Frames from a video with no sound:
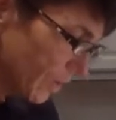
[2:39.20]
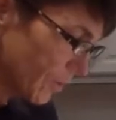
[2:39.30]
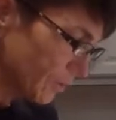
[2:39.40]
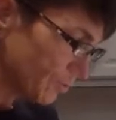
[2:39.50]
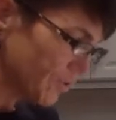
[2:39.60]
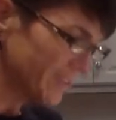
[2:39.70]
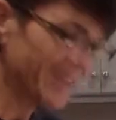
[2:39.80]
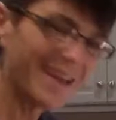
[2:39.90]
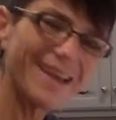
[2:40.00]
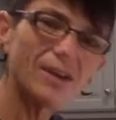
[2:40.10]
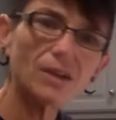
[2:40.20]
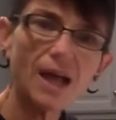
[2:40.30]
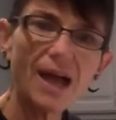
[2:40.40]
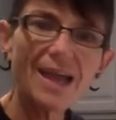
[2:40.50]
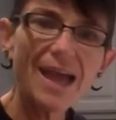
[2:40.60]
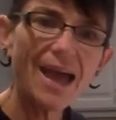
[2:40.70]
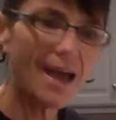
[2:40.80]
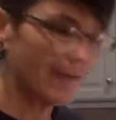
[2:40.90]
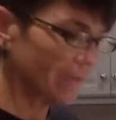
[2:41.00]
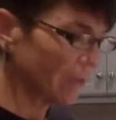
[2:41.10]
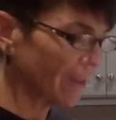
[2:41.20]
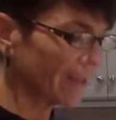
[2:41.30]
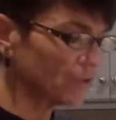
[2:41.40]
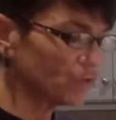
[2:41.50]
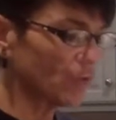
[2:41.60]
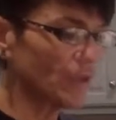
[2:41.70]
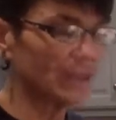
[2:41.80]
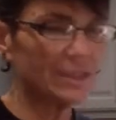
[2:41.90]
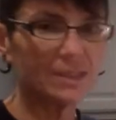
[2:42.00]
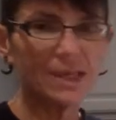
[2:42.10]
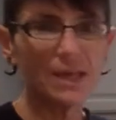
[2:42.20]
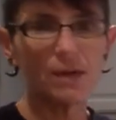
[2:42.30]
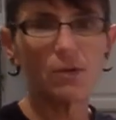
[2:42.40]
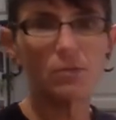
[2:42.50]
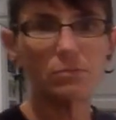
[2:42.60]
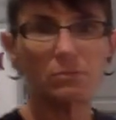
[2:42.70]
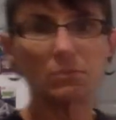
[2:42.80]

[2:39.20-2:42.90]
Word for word: it on your scale. I have an electronic scale,